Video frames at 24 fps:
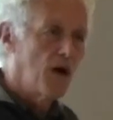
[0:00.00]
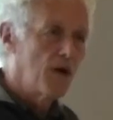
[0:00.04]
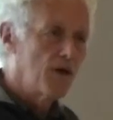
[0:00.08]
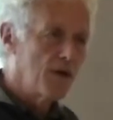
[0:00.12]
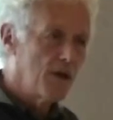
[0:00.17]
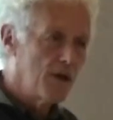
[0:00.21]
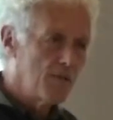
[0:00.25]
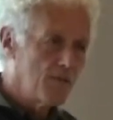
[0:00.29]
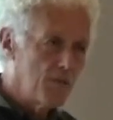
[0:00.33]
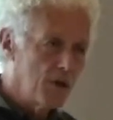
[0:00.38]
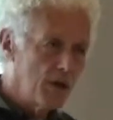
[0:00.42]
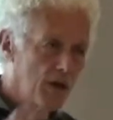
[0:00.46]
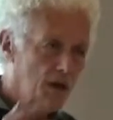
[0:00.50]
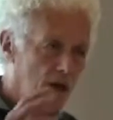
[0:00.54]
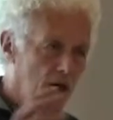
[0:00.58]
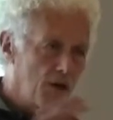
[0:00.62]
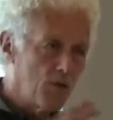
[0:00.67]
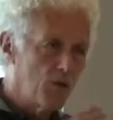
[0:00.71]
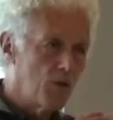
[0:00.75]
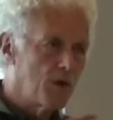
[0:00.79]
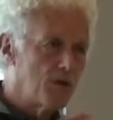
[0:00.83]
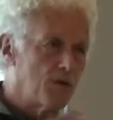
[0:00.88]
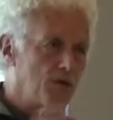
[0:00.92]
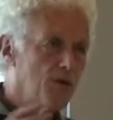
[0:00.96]
And then
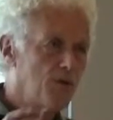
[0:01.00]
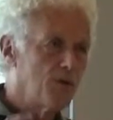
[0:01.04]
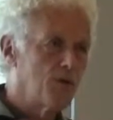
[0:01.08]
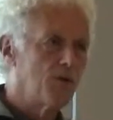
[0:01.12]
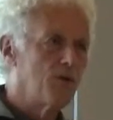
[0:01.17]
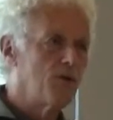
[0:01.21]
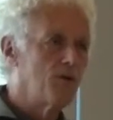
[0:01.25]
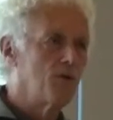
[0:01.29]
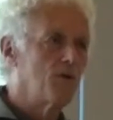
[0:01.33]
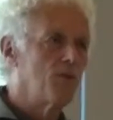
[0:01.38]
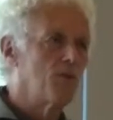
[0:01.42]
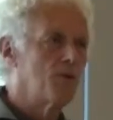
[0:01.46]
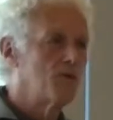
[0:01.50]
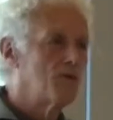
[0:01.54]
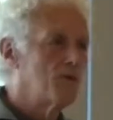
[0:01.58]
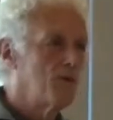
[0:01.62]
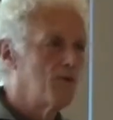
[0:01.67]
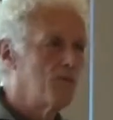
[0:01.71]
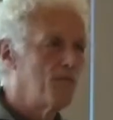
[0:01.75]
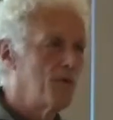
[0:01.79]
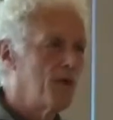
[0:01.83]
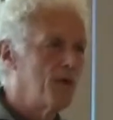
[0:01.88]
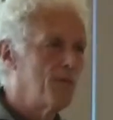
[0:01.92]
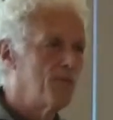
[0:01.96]
beyond what you can do with
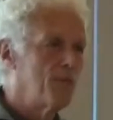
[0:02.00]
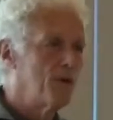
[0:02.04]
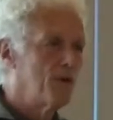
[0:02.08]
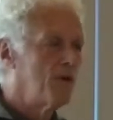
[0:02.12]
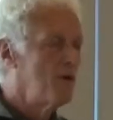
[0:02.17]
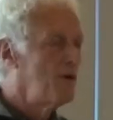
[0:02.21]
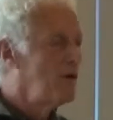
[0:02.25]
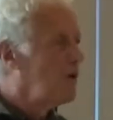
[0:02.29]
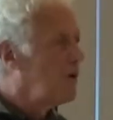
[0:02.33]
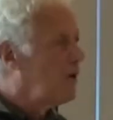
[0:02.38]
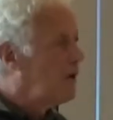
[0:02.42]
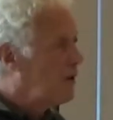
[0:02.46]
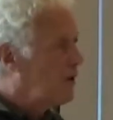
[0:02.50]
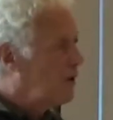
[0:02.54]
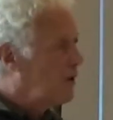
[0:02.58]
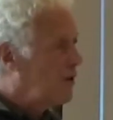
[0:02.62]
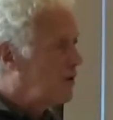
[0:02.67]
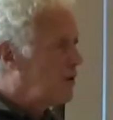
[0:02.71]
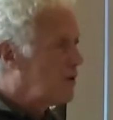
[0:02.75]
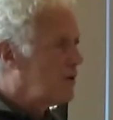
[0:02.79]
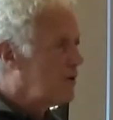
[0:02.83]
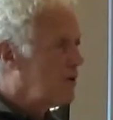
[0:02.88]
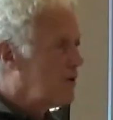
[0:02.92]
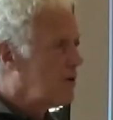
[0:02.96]
2 people,
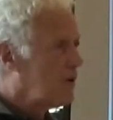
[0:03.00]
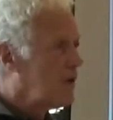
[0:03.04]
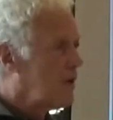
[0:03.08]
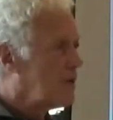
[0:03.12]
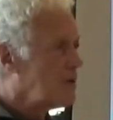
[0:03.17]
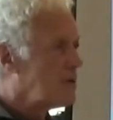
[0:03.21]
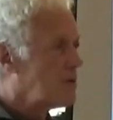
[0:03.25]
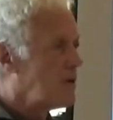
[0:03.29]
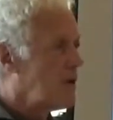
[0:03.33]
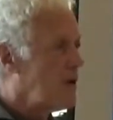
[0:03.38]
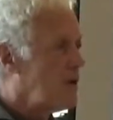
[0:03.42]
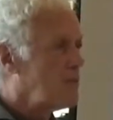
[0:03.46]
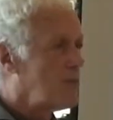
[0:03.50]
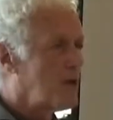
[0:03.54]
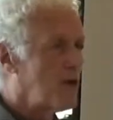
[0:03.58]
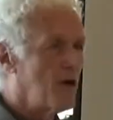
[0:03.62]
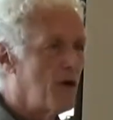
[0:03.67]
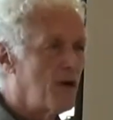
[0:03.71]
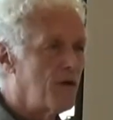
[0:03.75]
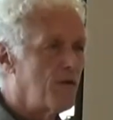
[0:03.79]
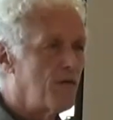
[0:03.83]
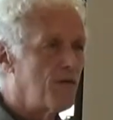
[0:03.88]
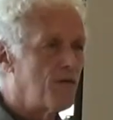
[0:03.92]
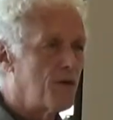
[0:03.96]
you can do that same
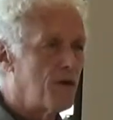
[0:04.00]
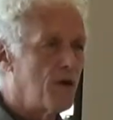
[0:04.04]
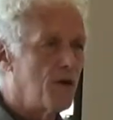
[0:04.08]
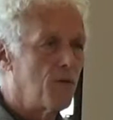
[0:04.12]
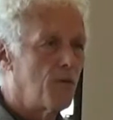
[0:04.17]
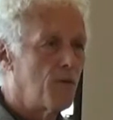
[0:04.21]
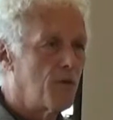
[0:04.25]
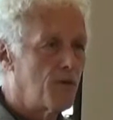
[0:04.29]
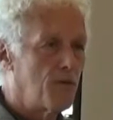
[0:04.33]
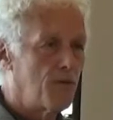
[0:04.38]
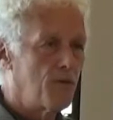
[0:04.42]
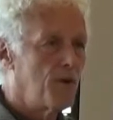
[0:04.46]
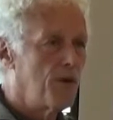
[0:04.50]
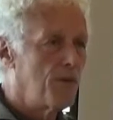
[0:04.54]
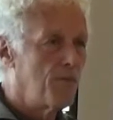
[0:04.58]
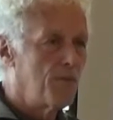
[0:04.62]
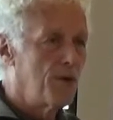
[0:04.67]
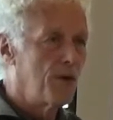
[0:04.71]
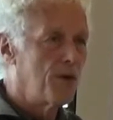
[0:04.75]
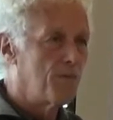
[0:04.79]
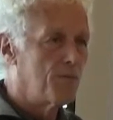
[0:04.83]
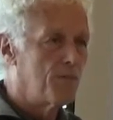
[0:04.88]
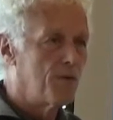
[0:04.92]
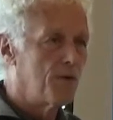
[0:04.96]
kind of thing with 3
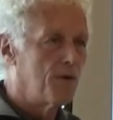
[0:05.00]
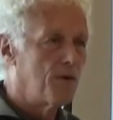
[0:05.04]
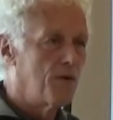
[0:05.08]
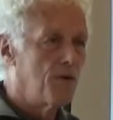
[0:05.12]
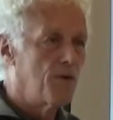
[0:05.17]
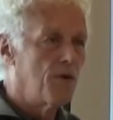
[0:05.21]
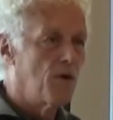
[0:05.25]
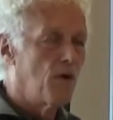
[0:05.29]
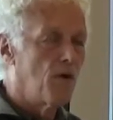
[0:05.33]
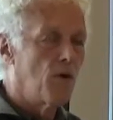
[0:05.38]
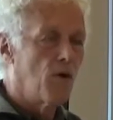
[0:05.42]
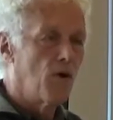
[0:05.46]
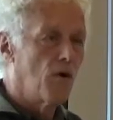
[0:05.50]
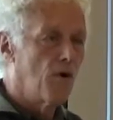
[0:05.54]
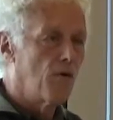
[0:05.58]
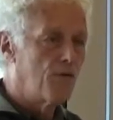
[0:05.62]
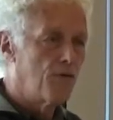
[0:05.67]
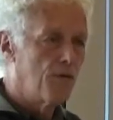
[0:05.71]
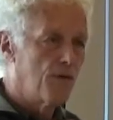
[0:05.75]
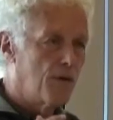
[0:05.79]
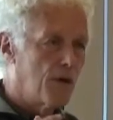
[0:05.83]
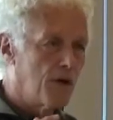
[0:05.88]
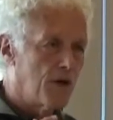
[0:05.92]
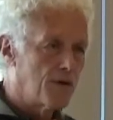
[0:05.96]
people. Or if
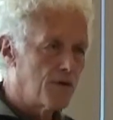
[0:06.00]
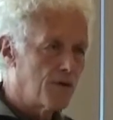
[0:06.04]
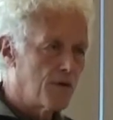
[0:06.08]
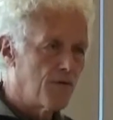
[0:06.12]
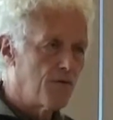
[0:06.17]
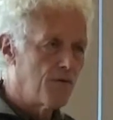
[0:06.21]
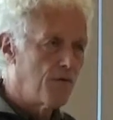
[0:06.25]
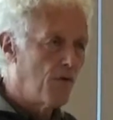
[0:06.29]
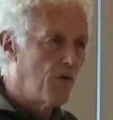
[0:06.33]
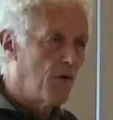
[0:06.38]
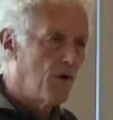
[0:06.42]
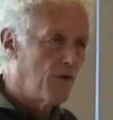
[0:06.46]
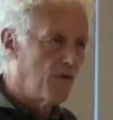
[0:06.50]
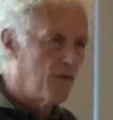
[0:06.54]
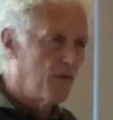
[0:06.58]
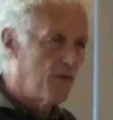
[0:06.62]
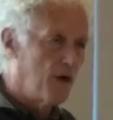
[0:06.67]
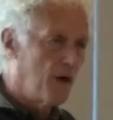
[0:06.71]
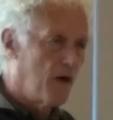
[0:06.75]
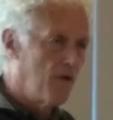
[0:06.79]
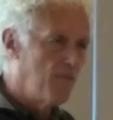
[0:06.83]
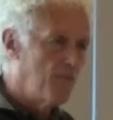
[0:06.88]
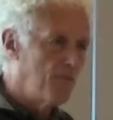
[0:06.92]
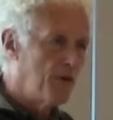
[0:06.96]
you get to 4 or
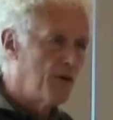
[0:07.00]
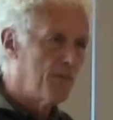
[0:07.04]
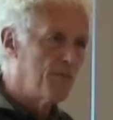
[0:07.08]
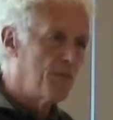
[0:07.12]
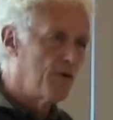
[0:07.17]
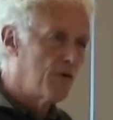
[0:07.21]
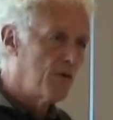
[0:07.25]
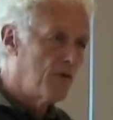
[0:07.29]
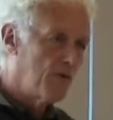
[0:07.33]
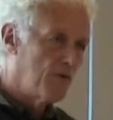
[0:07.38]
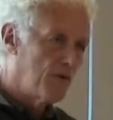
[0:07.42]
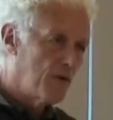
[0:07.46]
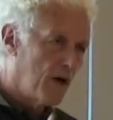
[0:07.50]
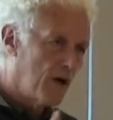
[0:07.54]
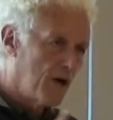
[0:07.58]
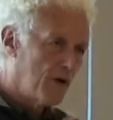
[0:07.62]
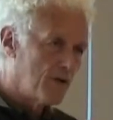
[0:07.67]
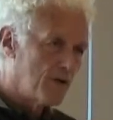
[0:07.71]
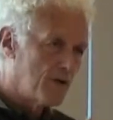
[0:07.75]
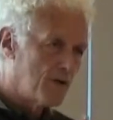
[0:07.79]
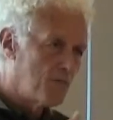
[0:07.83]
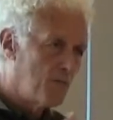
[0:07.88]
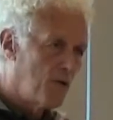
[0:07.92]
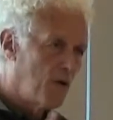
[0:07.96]
5 people, you've got a
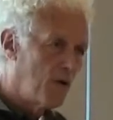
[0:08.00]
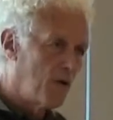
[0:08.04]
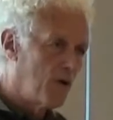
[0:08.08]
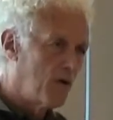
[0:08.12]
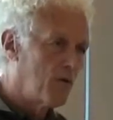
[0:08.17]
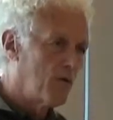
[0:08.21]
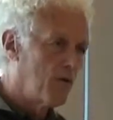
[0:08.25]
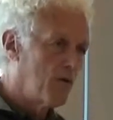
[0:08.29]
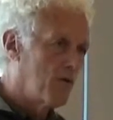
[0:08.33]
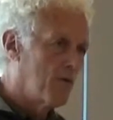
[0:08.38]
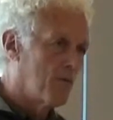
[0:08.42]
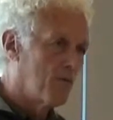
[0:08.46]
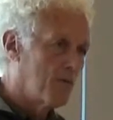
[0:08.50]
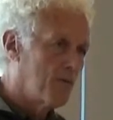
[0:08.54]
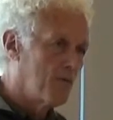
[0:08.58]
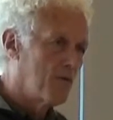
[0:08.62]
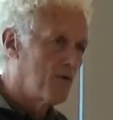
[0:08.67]
small group.